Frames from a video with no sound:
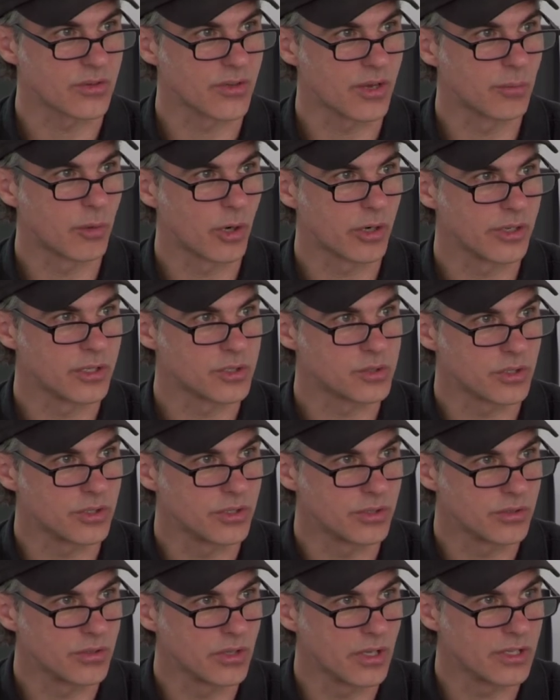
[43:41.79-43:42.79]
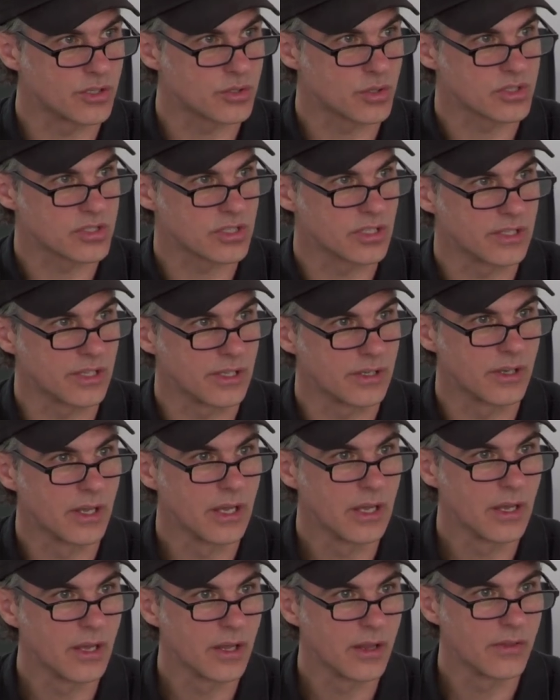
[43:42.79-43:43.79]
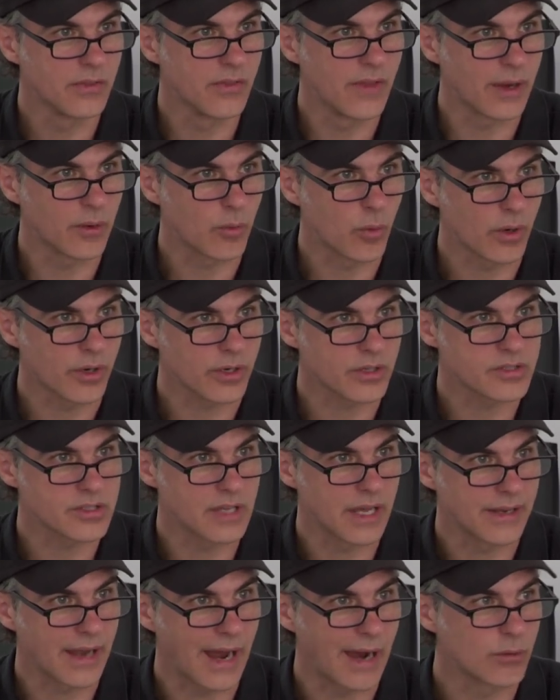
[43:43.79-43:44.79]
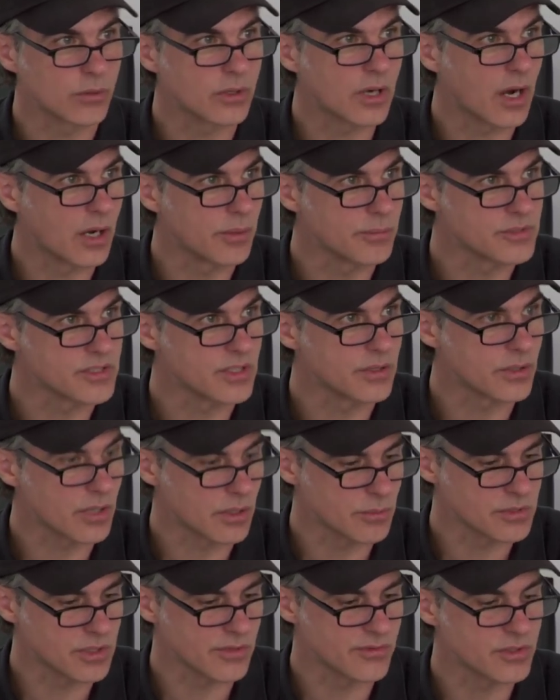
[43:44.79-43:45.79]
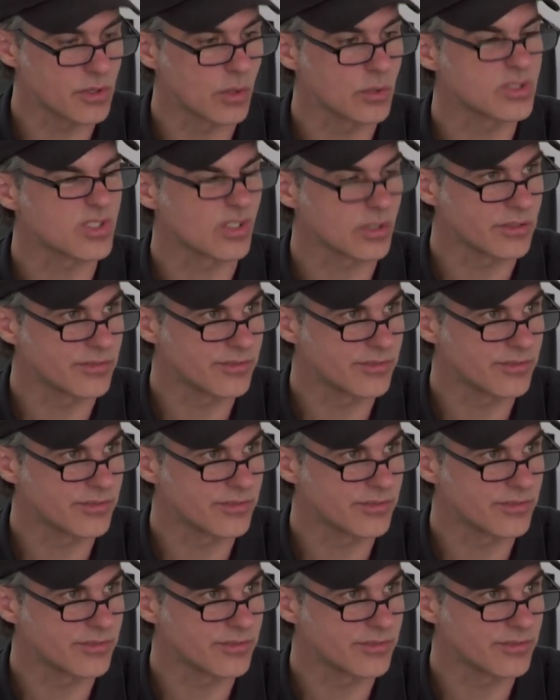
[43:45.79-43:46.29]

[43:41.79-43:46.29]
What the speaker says: They're more interested in networks and outcomes in terms of social